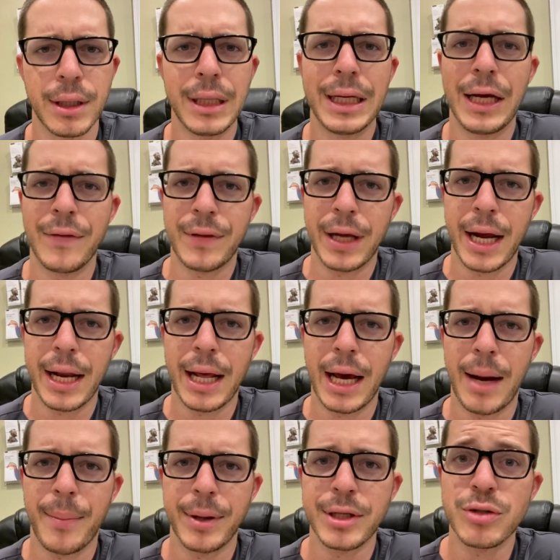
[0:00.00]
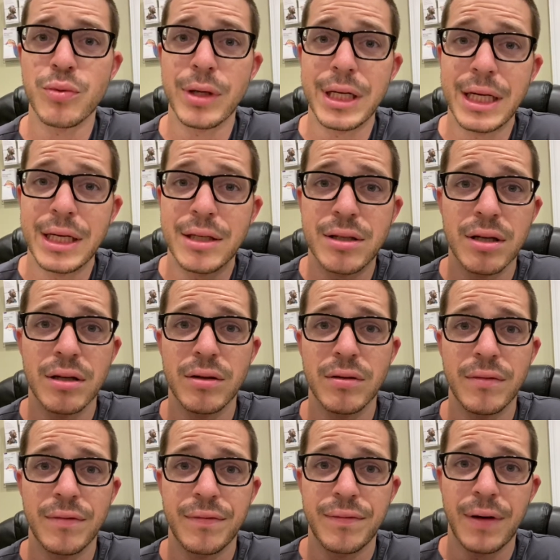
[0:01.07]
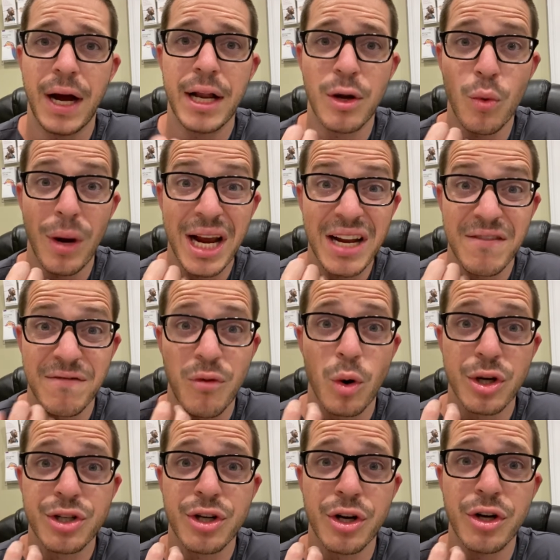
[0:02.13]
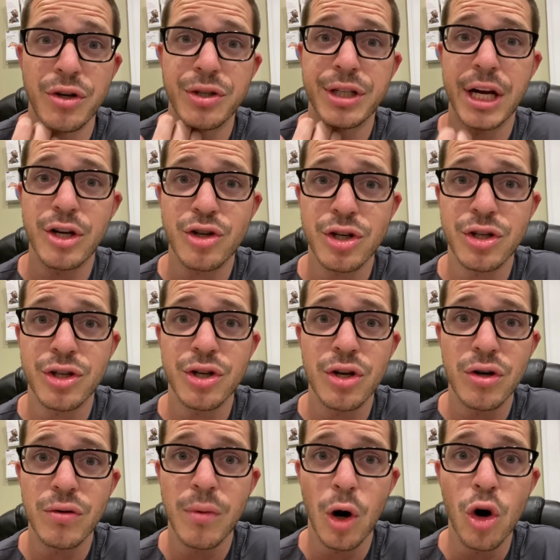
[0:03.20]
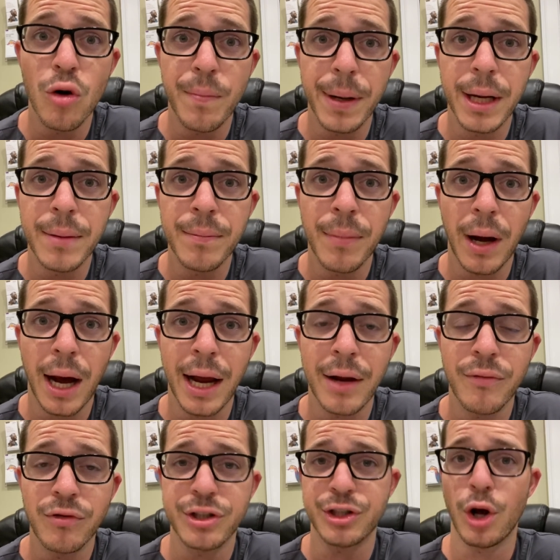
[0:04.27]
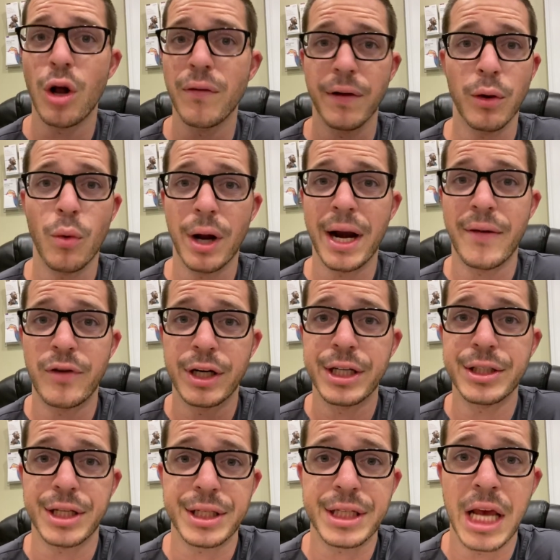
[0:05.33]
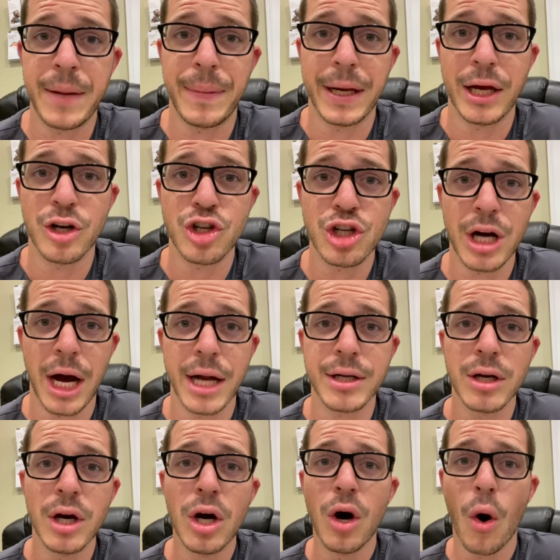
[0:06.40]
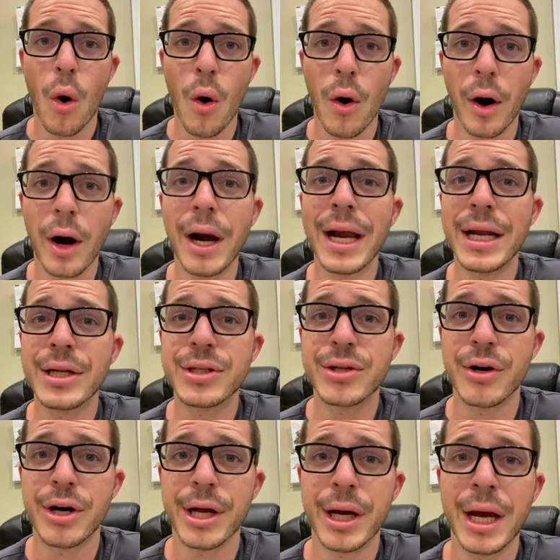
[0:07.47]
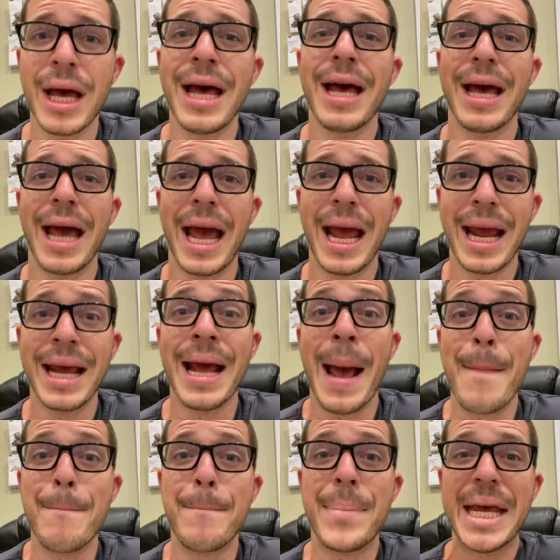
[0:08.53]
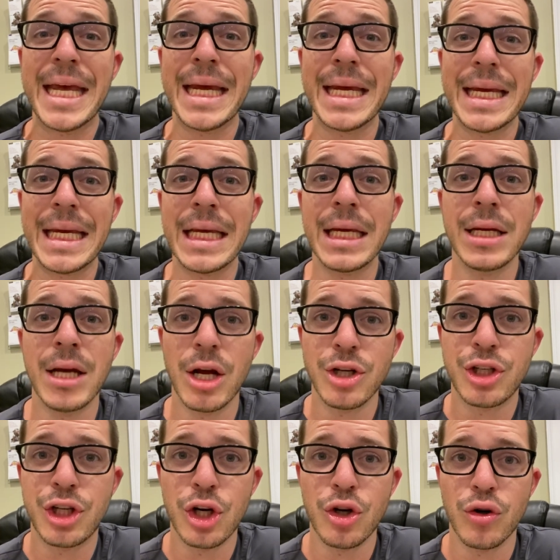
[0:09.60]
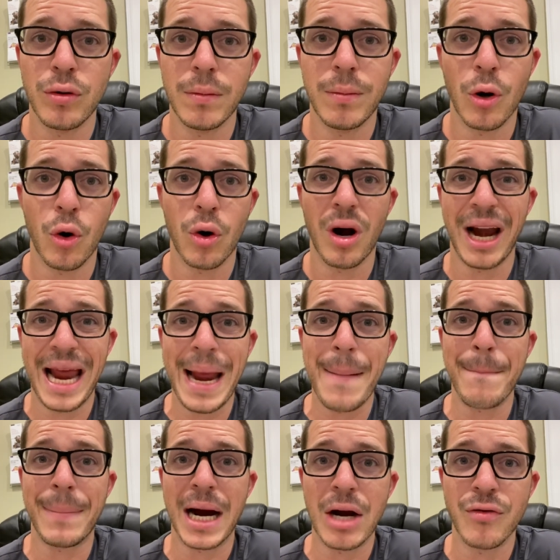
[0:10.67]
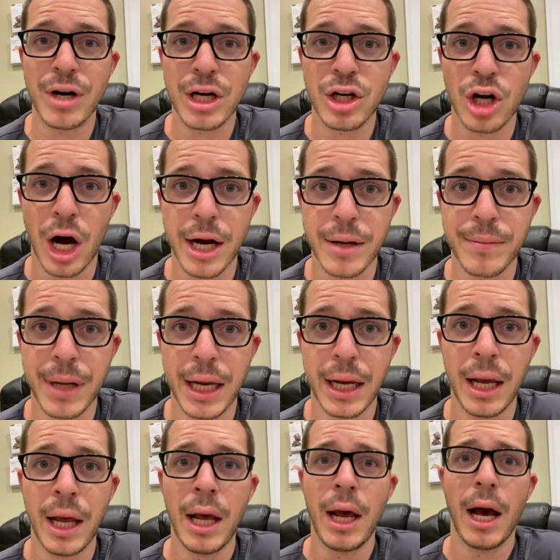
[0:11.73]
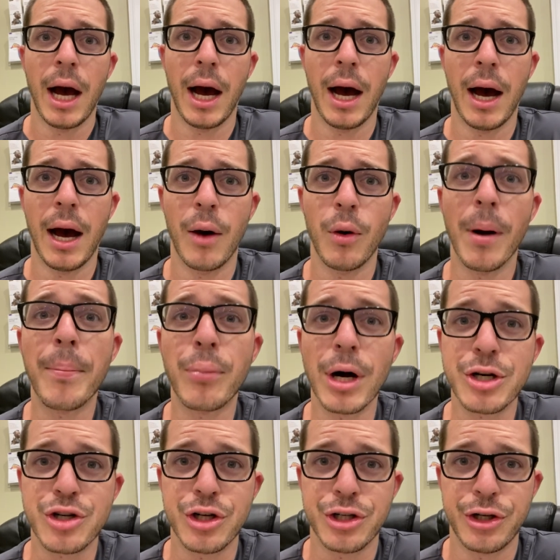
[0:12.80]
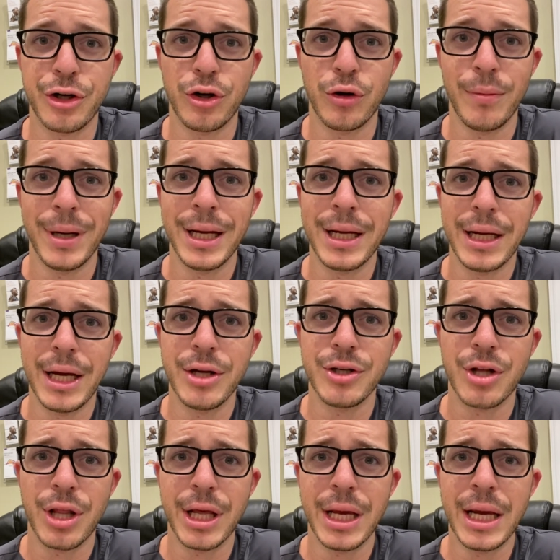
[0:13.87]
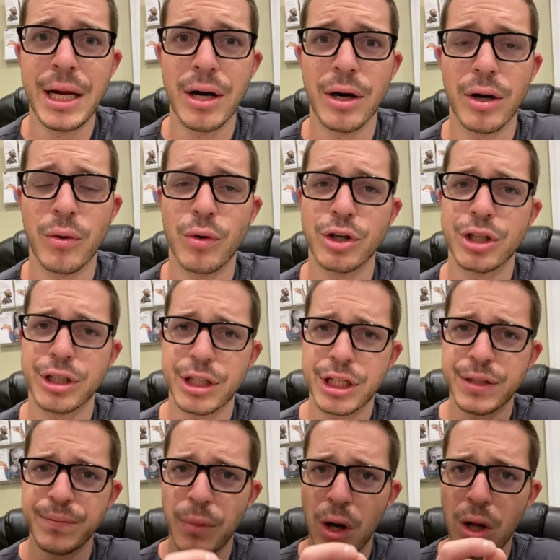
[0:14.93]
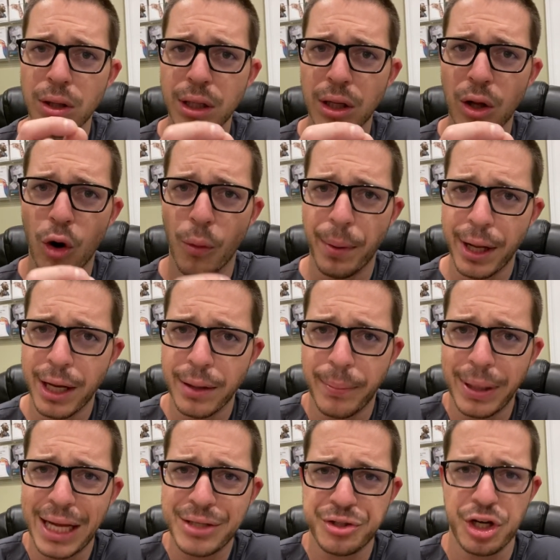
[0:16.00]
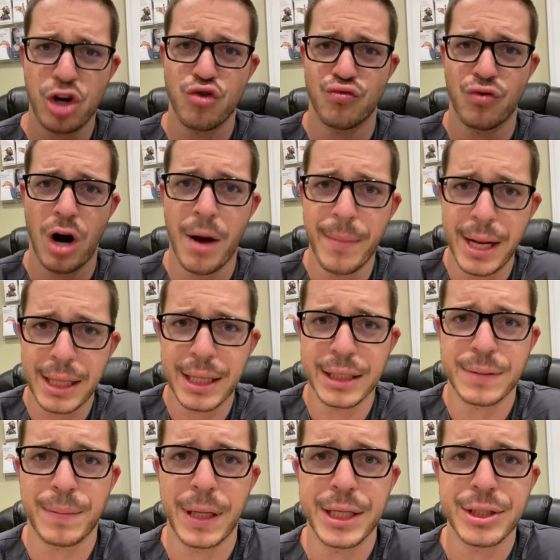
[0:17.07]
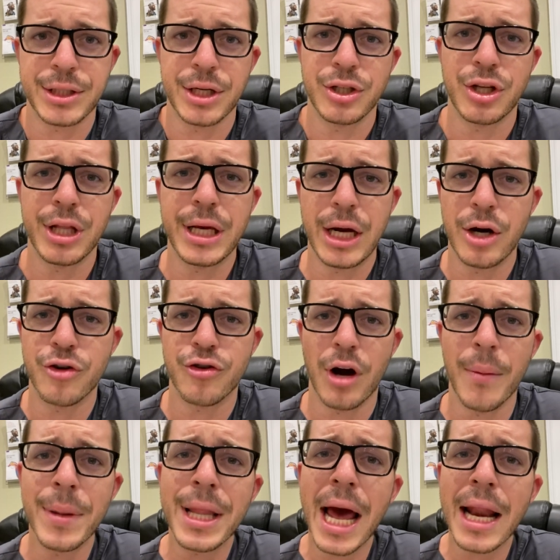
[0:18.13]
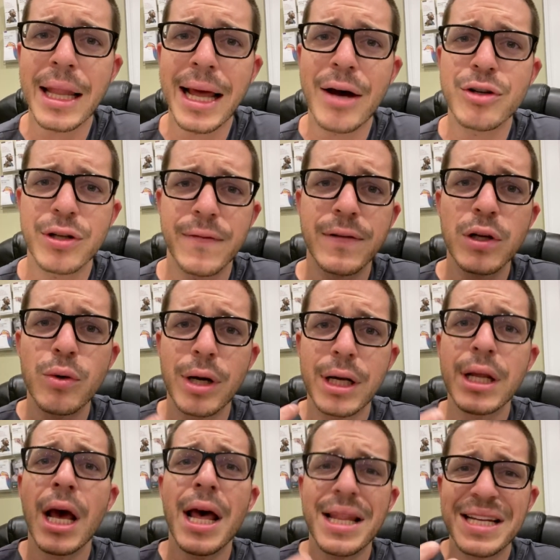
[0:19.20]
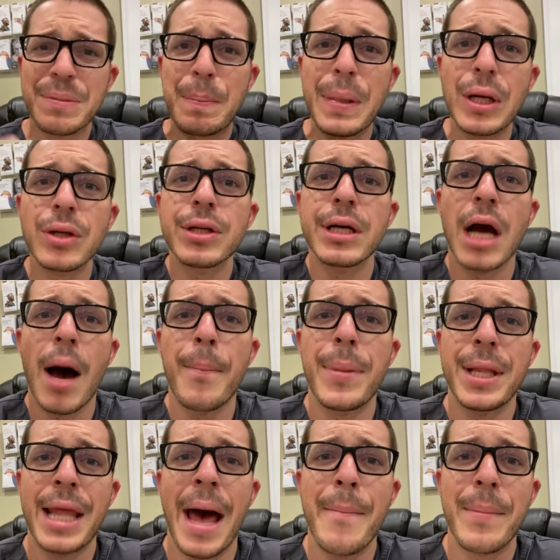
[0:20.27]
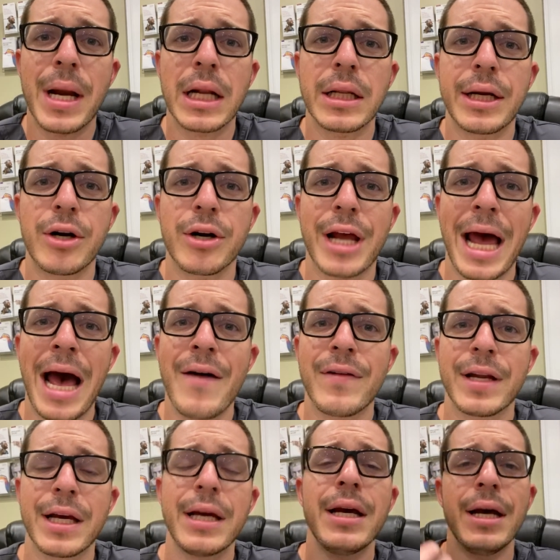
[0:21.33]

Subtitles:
If that happens, we need to find a way to force your eustachian tube open by resolving whatever it is that's keeping it shut, or inserting a PE tube or a myringotomy, a pressure tube into the ear, which is a small little opening, a plastic grommet that's placed into the eardrum, and that allows the fluid that's building up in that middle ear cavity